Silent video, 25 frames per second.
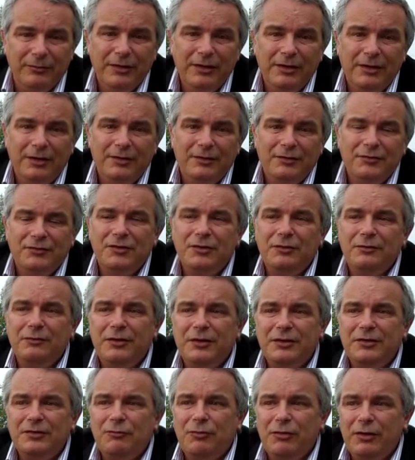So
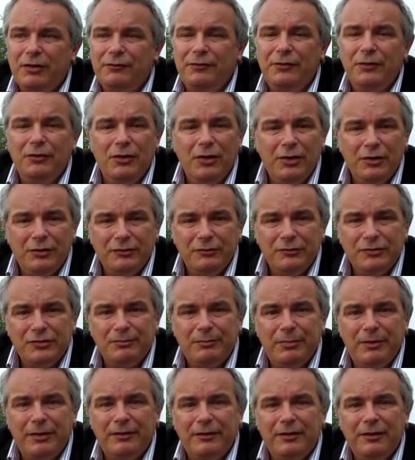there's quite a few
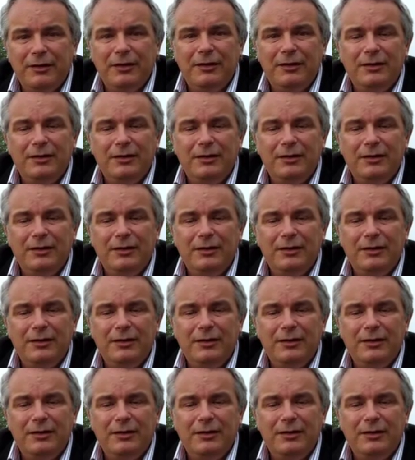hurdles, but